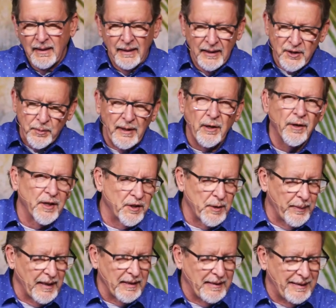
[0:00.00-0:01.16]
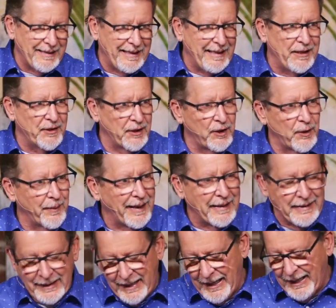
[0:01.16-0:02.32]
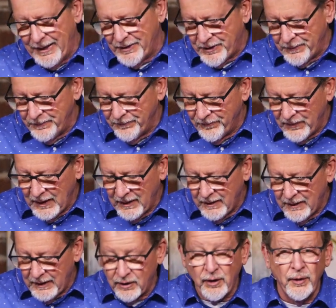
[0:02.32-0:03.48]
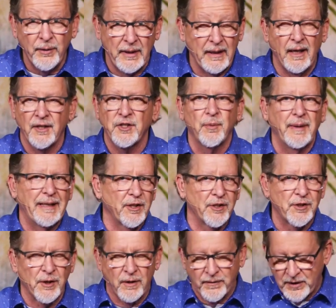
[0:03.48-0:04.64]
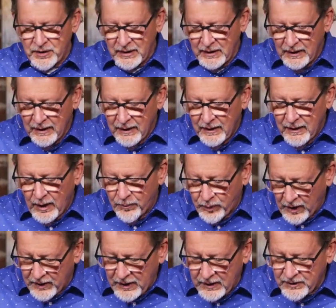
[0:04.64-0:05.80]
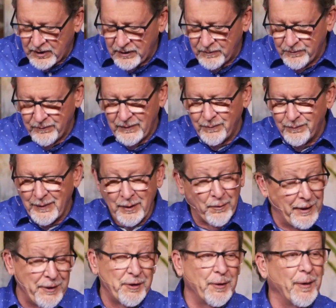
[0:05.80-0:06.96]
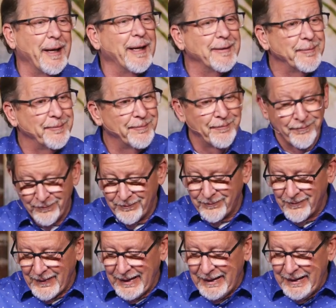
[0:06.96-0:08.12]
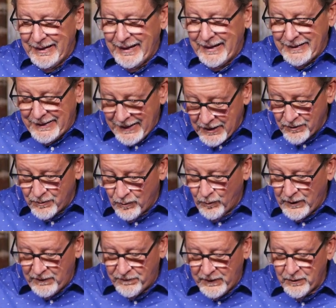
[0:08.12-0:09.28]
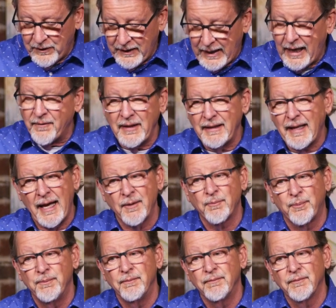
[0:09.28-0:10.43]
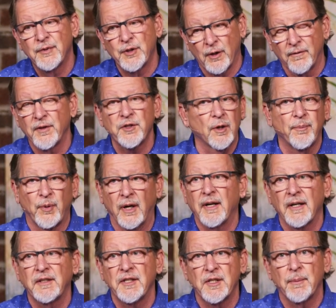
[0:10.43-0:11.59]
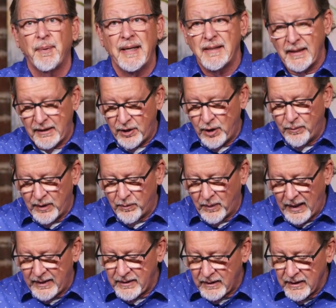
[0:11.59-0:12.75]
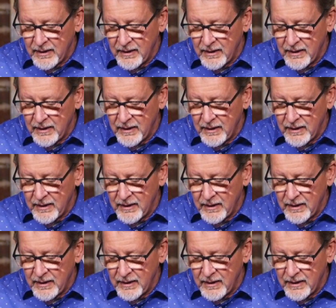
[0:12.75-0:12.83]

Let's be honest about a disease that humanity has, including us. We get a service, a product, and we enjoy it. And then we feel that having that service or product is a basic human right.